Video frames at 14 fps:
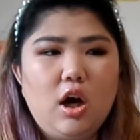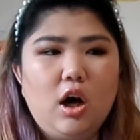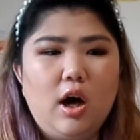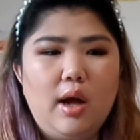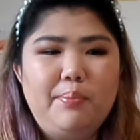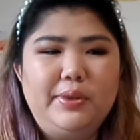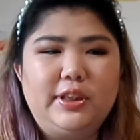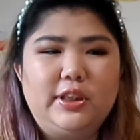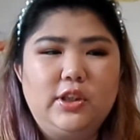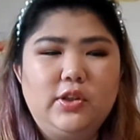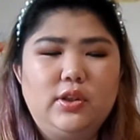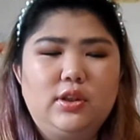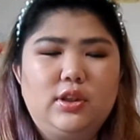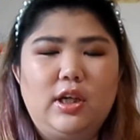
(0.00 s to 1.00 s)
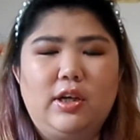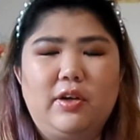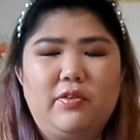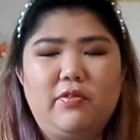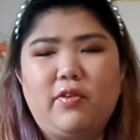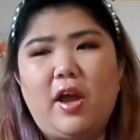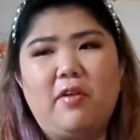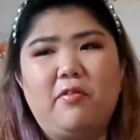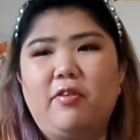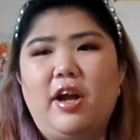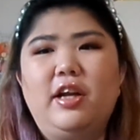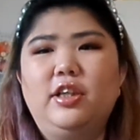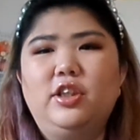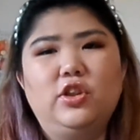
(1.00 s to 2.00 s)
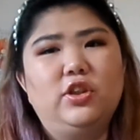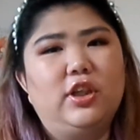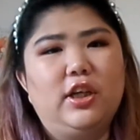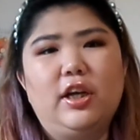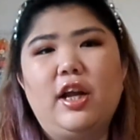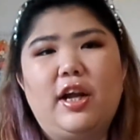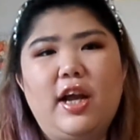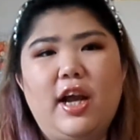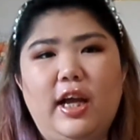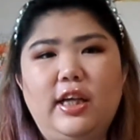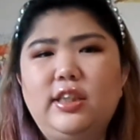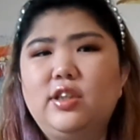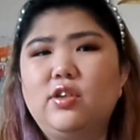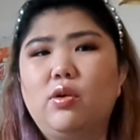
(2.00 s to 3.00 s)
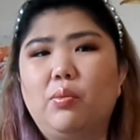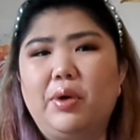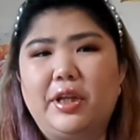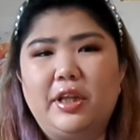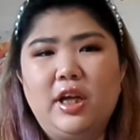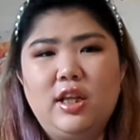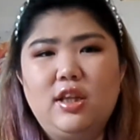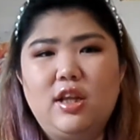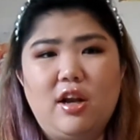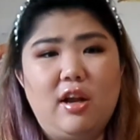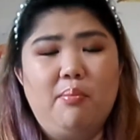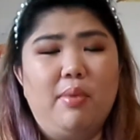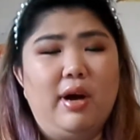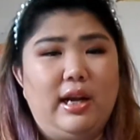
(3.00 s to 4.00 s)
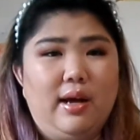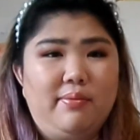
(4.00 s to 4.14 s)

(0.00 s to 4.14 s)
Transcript: episode, their get right into their case or whatnot, then it might not